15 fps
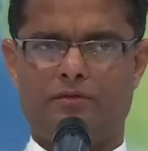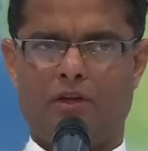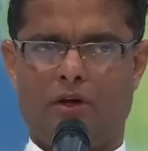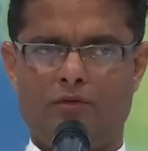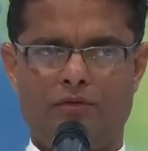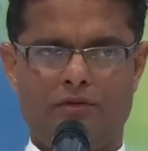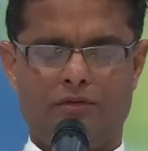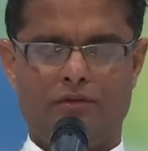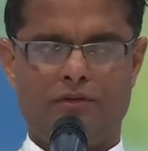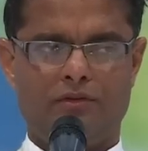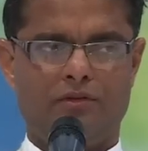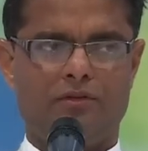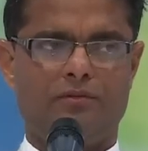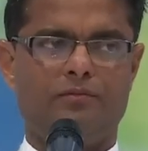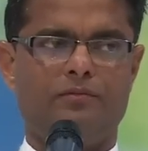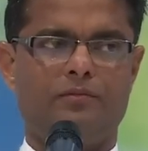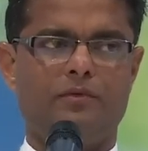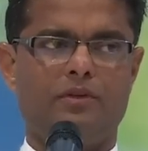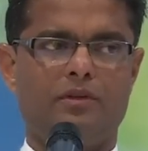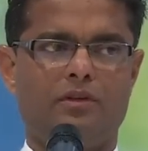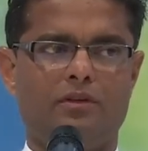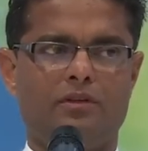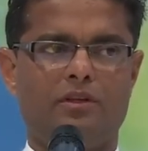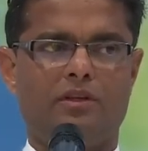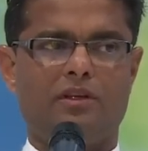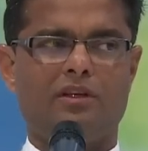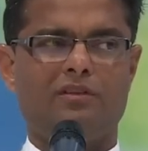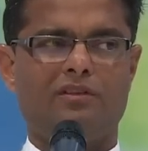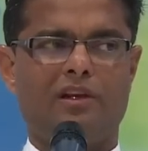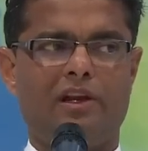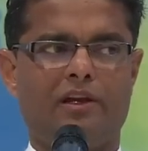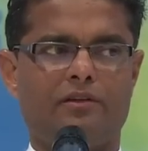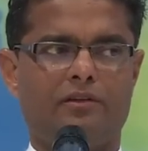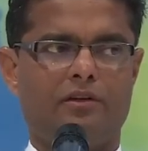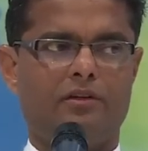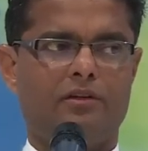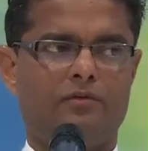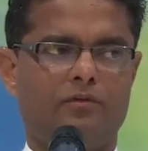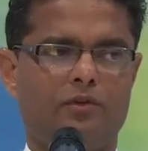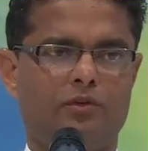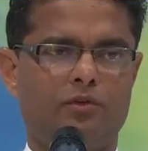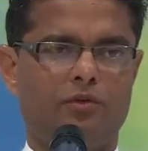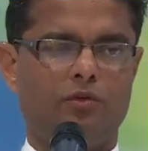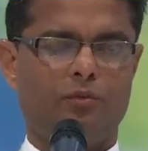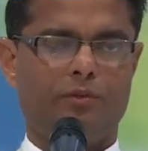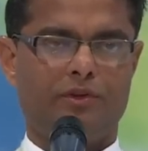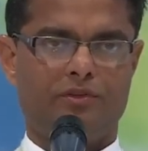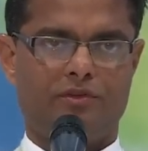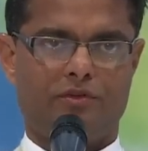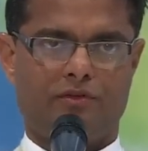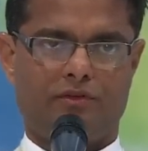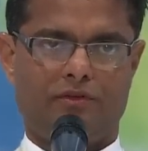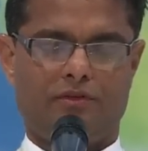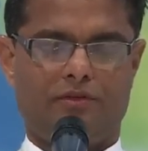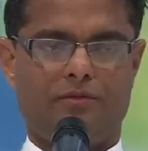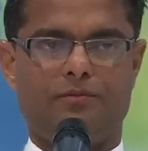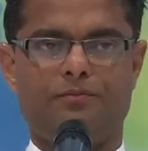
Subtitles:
thousands, the king selected 2 pictures.